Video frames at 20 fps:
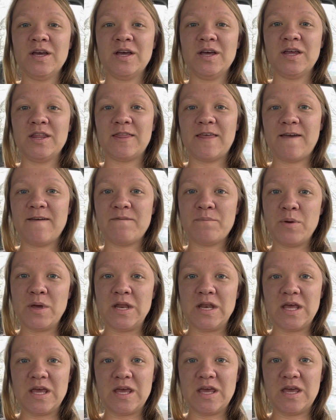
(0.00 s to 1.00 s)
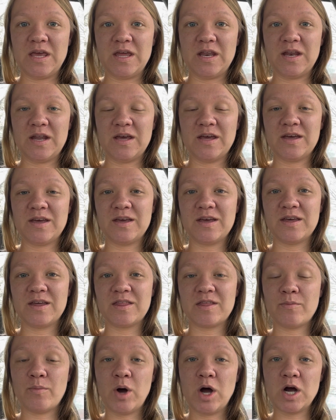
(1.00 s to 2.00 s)
they've been in
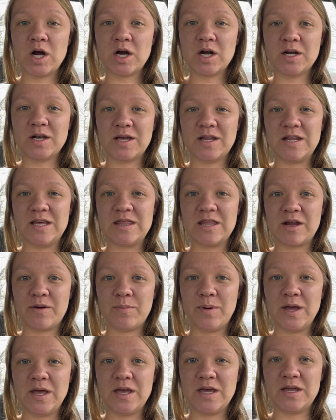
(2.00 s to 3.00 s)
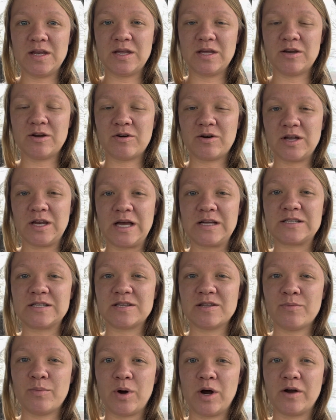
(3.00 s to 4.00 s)
the barn and in their pen, you know, connected to
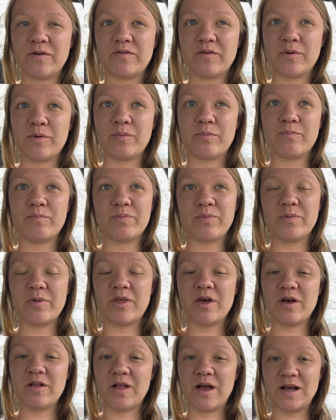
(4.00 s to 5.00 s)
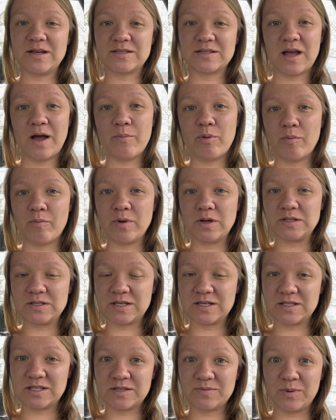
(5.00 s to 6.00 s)
the barn for the last couple months
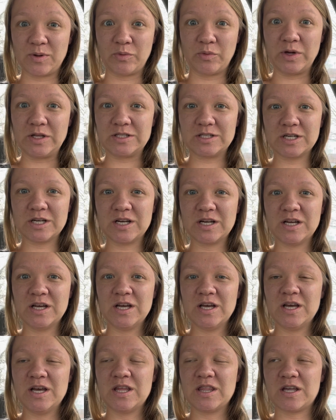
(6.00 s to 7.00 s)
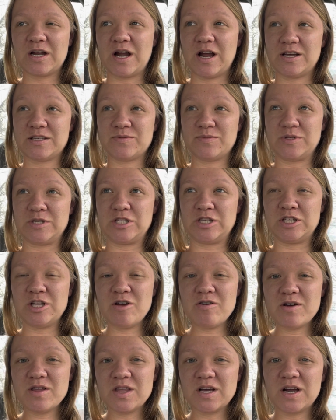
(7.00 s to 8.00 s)
because it's been winter. There has been
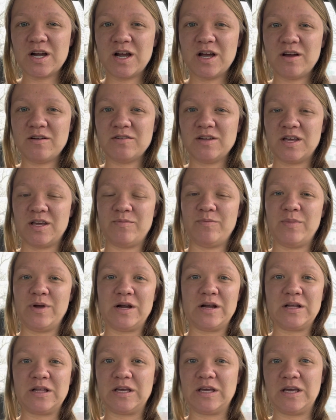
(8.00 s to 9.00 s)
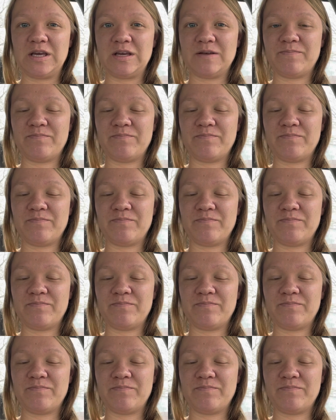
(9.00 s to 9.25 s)
snow on the ground and barely,